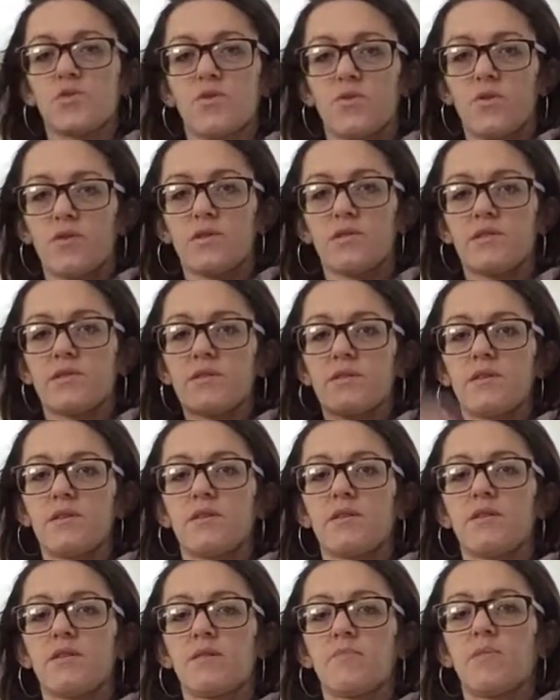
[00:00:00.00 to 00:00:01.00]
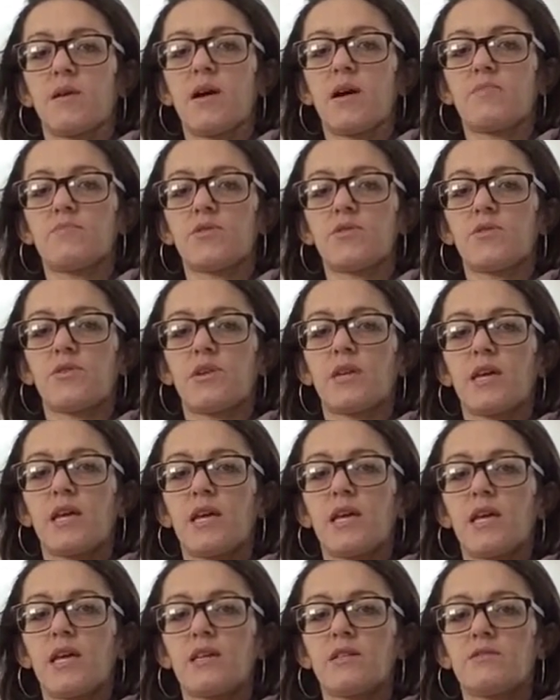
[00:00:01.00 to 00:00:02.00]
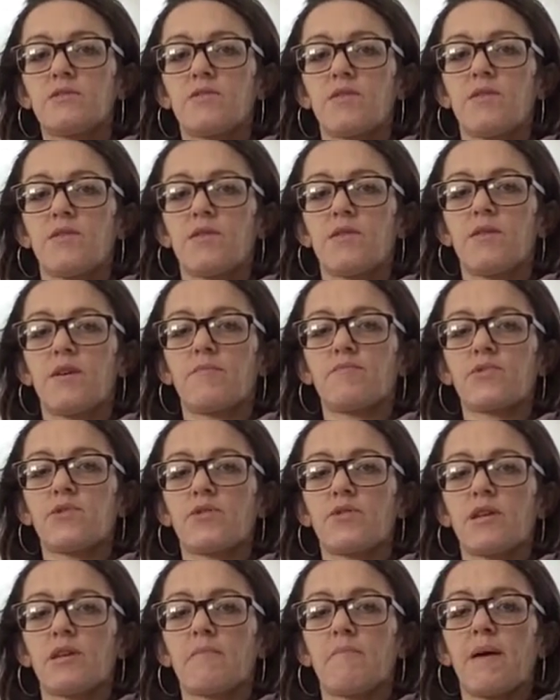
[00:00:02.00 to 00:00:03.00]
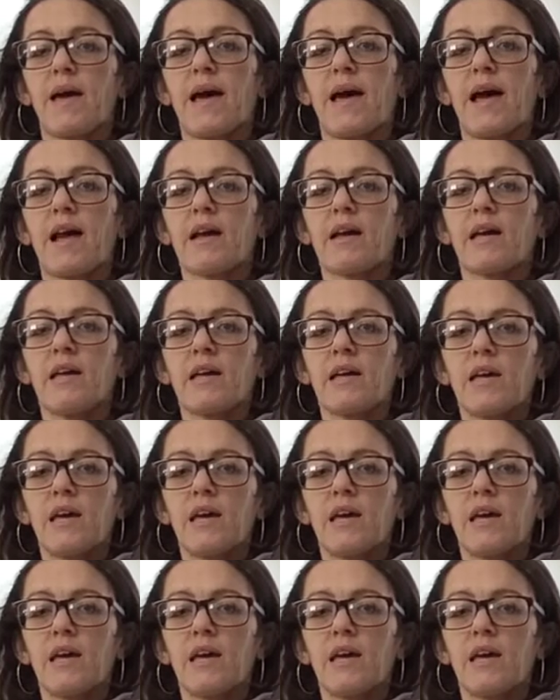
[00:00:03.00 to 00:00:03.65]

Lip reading: towards the palm turning in, so your thumb turning back.